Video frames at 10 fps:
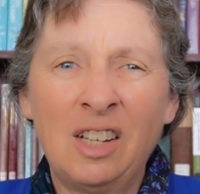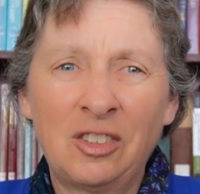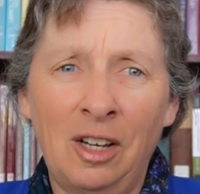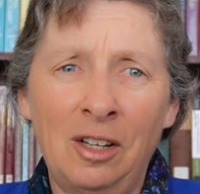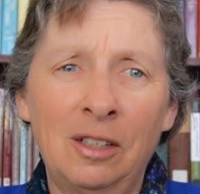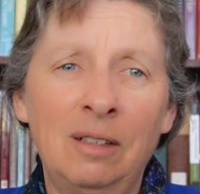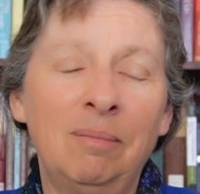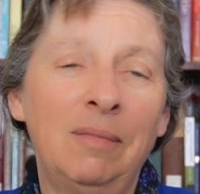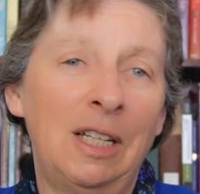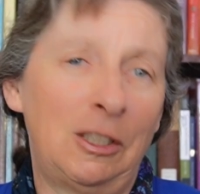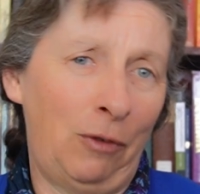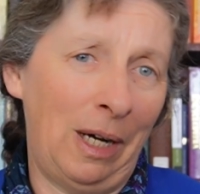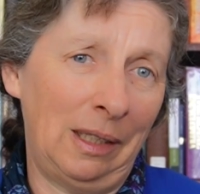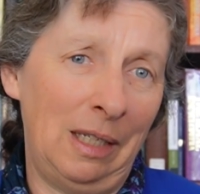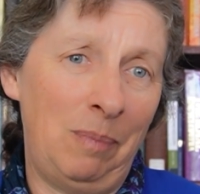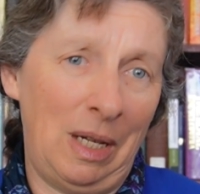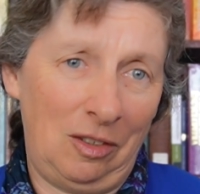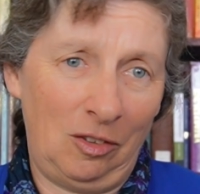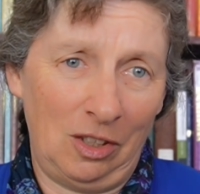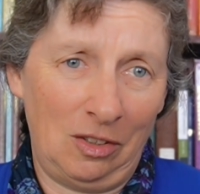so it's frankly
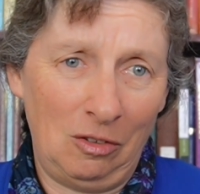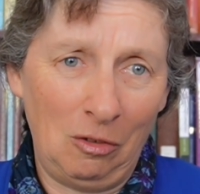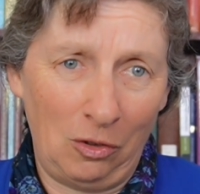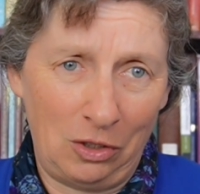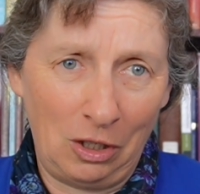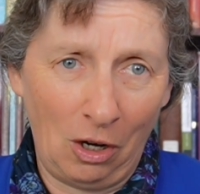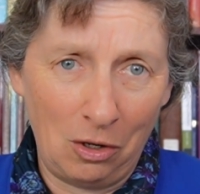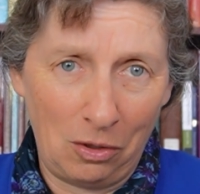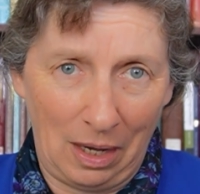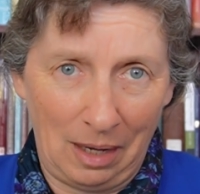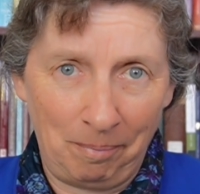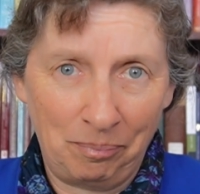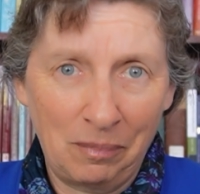best just not to go there.